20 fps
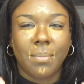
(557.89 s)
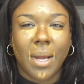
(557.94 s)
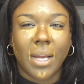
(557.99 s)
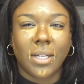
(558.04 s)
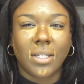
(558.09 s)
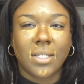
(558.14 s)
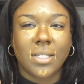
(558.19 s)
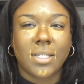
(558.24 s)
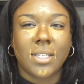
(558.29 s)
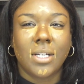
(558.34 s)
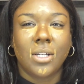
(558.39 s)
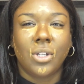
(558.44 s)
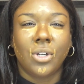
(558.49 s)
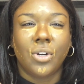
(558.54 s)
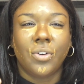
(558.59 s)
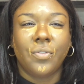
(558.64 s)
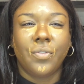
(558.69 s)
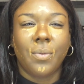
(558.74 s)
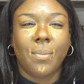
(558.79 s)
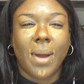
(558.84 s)

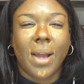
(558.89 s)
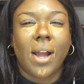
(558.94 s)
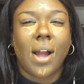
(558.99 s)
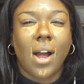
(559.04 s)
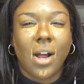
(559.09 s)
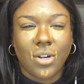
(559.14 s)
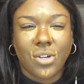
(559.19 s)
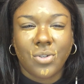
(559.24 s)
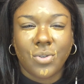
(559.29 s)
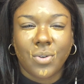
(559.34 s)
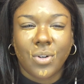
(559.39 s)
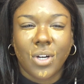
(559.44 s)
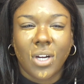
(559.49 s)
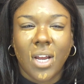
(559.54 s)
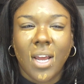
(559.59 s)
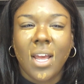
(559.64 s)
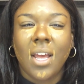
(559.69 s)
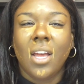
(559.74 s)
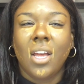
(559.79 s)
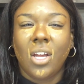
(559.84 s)
concealer for my contour,
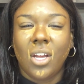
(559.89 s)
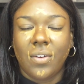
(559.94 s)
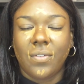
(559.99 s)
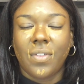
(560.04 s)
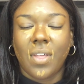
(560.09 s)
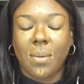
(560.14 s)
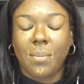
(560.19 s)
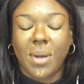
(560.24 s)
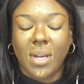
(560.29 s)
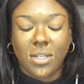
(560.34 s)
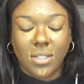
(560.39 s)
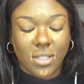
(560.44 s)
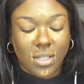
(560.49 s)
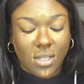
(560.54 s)
if that makes